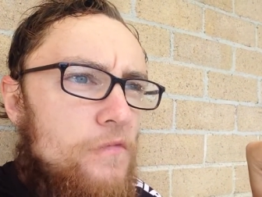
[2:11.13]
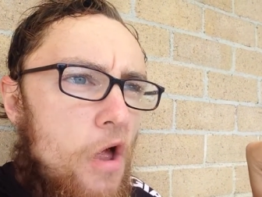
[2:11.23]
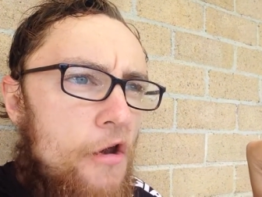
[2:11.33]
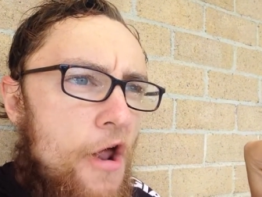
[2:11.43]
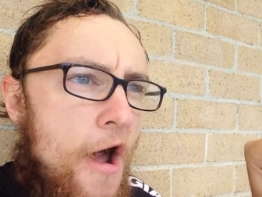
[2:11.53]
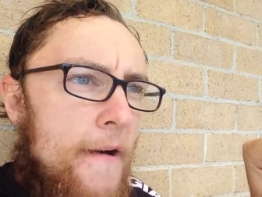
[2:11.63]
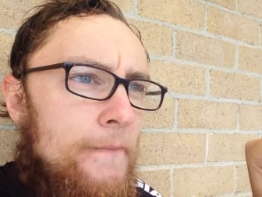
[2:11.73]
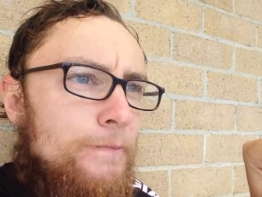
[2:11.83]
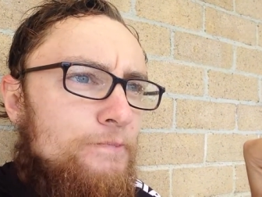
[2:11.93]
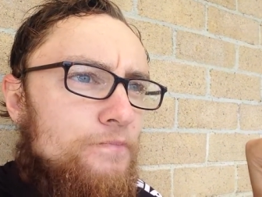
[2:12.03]
And,
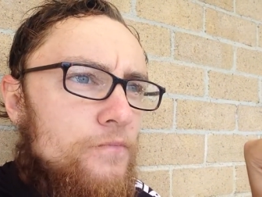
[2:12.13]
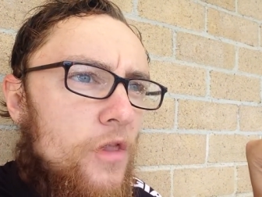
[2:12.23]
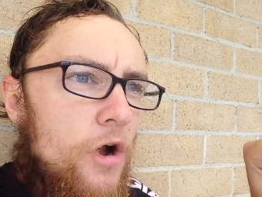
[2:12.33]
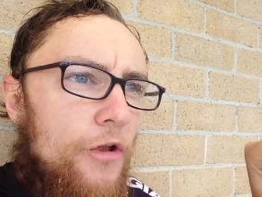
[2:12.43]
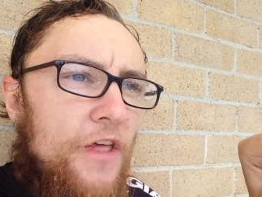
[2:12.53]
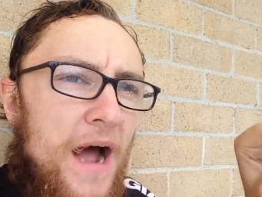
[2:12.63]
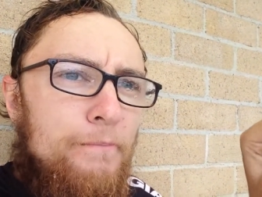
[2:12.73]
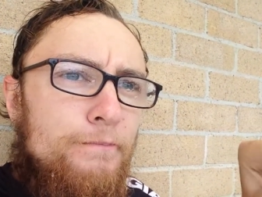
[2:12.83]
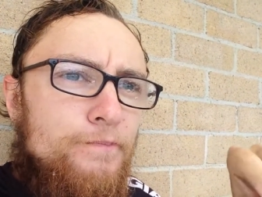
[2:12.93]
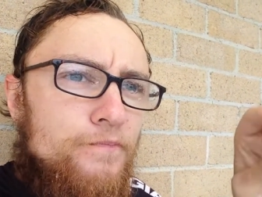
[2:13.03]
um, or
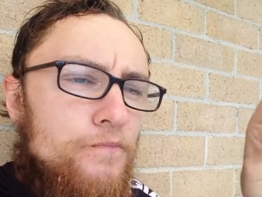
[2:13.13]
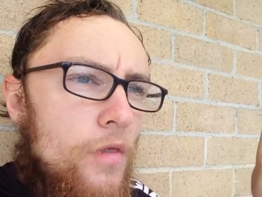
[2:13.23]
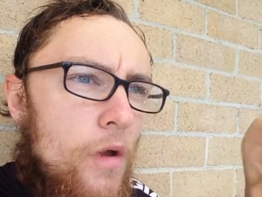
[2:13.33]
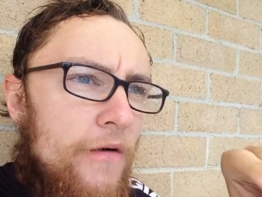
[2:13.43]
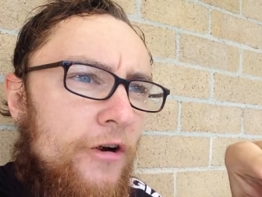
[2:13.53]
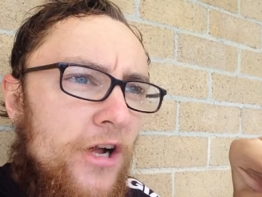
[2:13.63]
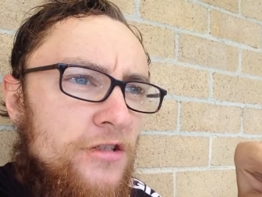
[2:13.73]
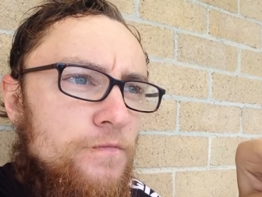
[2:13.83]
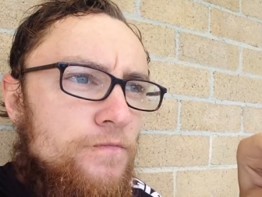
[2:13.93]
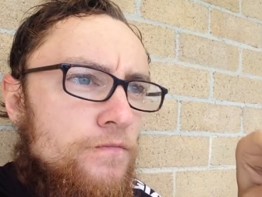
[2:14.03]
dam, whatever it is.